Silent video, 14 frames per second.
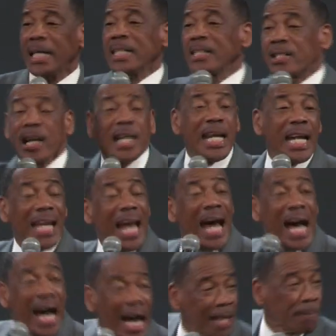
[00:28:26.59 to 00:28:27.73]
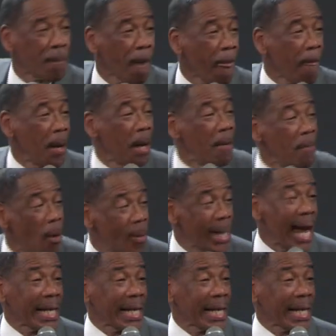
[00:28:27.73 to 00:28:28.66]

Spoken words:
stood in line, but when